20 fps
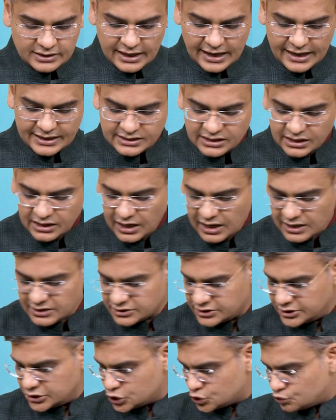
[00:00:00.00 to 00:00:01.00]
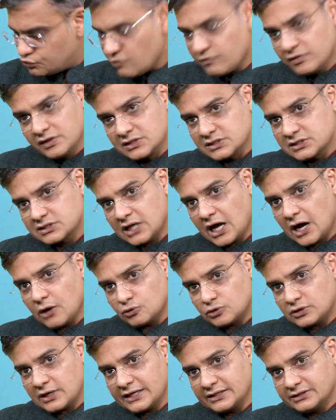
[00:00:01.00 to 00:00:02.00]
and the car seat swivels
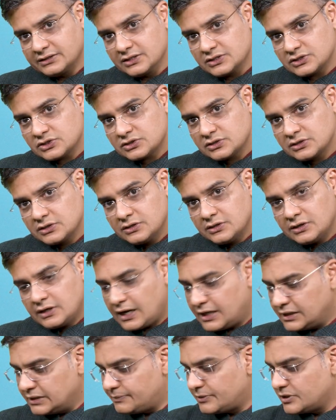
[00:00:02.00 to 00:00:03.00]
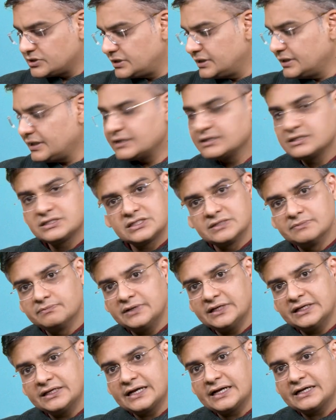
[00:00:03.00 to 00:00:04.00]
out like this, and the person can just
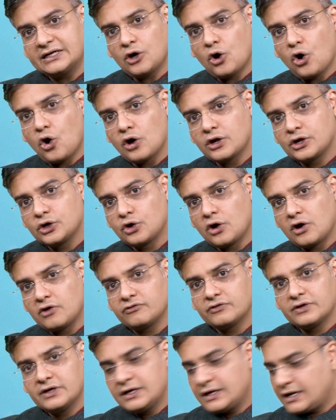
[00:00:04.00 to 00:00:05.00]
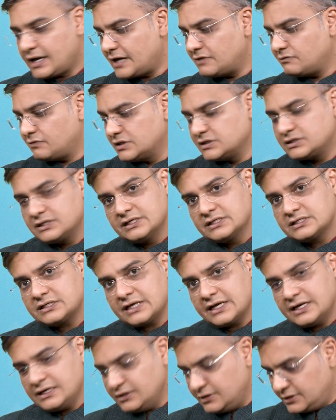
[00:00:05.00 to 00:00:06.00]
simply get on and off, and once he is
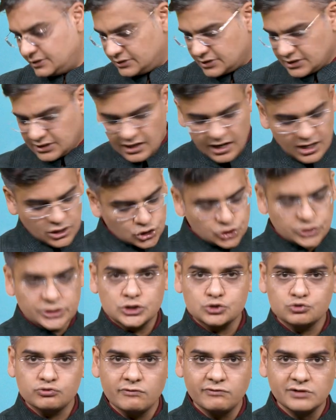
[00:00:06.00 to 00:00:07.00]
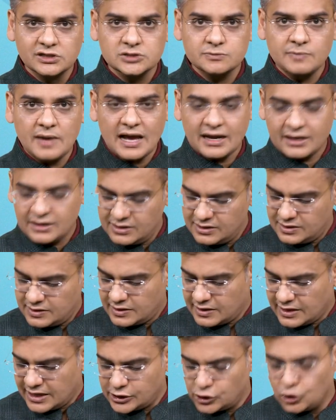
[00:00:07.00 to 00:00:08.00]
in, the car seat swivels back
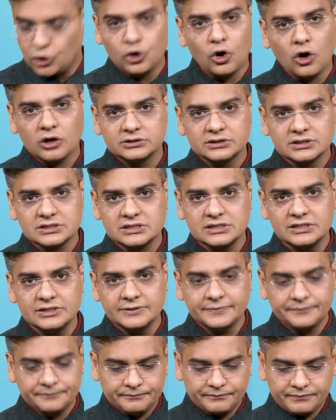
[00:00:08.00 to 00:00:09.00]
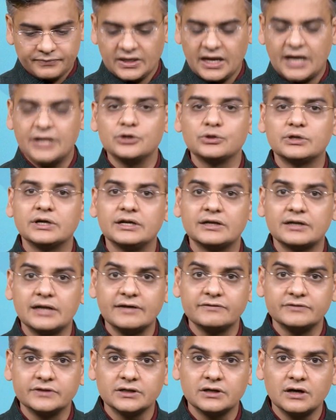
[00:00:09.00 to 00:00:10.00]
and you lock the seat and you can
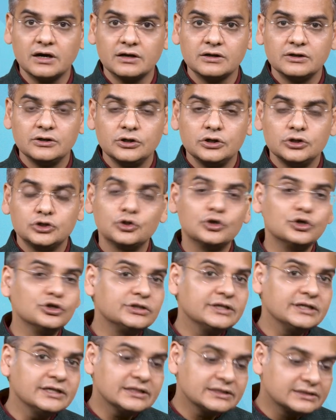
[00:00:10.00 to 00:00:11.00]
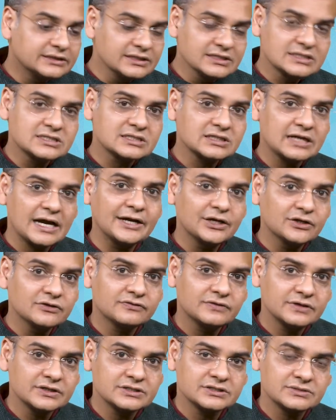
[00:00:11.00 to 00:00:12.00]
drive the car. Don't you think this kind
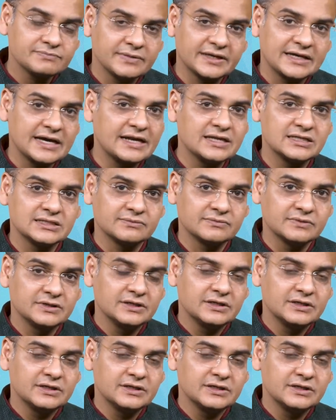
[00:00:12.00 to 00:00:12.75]
of a mechanism